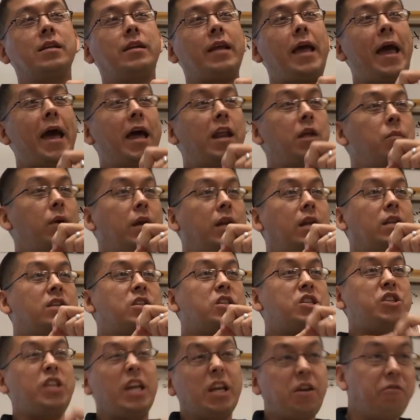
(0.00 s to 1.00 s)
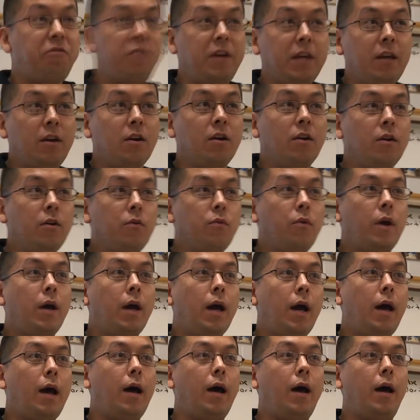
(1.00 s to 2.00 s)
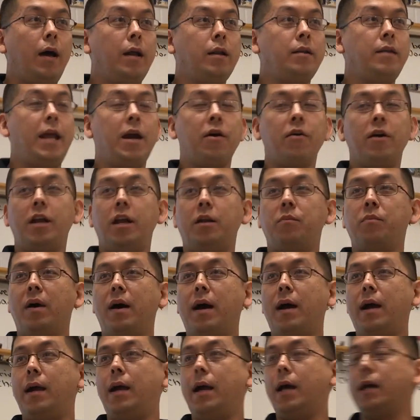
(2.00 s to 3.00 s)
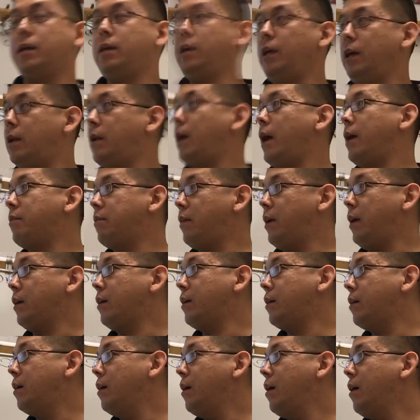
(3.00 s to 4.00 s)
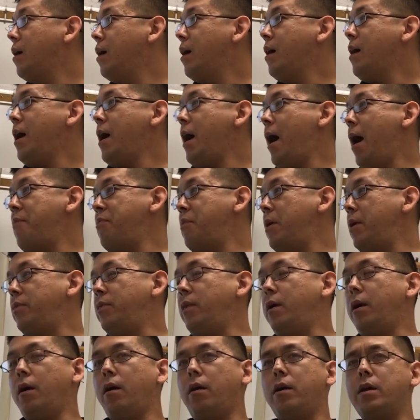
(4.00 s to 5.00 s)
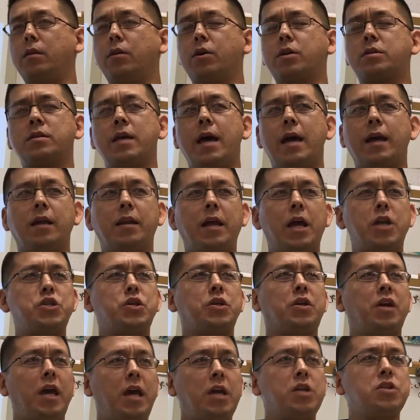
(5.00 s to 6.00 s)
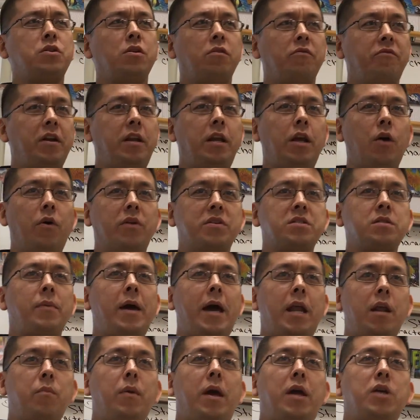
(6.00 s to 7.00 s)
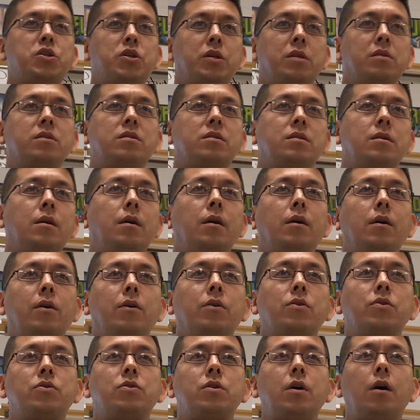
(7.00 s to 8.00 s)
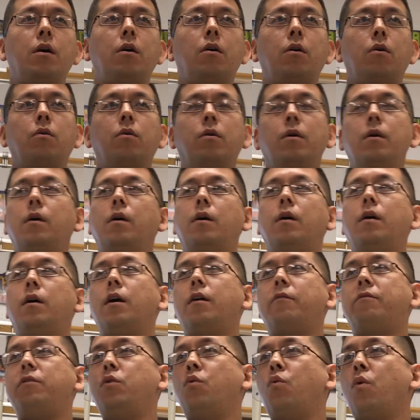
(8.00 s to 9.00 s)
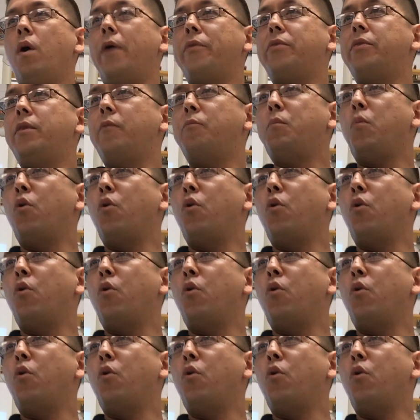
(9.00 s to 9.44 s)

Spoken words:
an animated stick figure narrated by a kid, I think. And then it looks like an educational video with some animations. So if you want the